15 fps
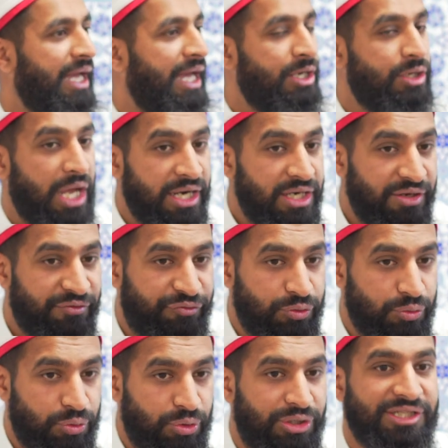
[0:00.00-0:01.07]
And if
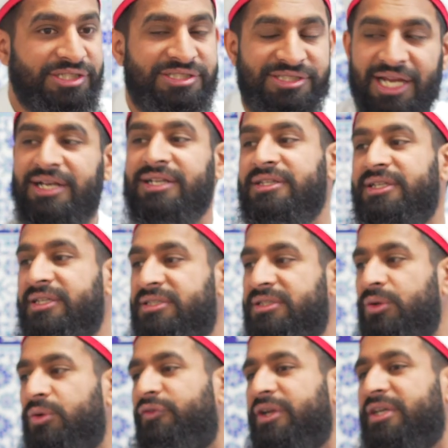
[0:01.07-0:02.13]
you understand this,
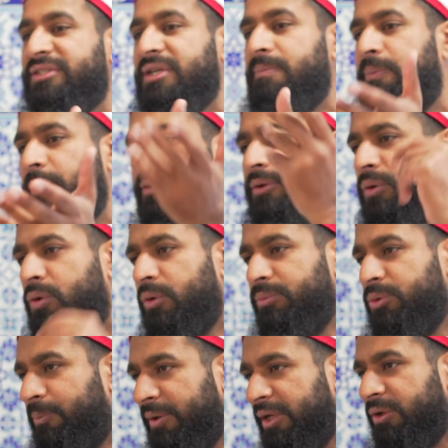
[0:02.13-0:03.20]
look, for example, you come,
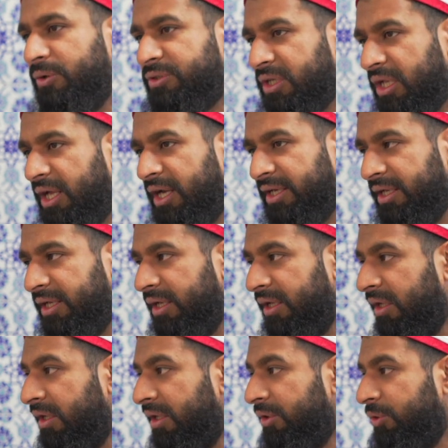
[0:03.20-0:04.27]
you pray your salah here.
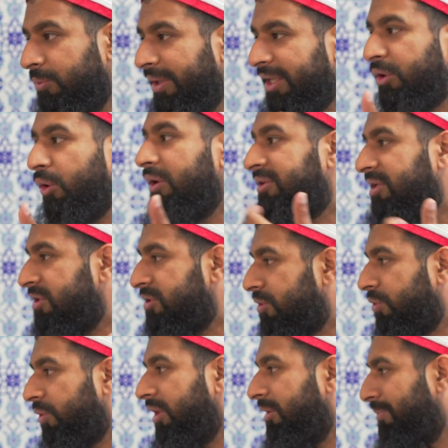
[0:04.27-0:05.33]
You make your intention
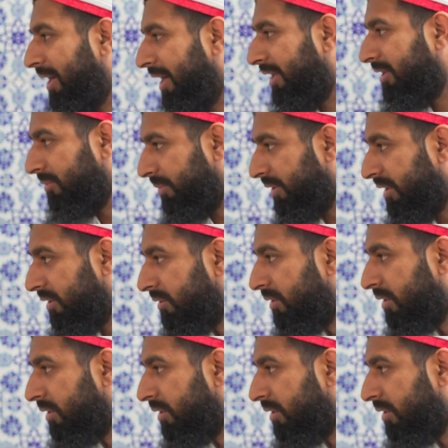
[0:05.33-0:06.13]
to read behind me.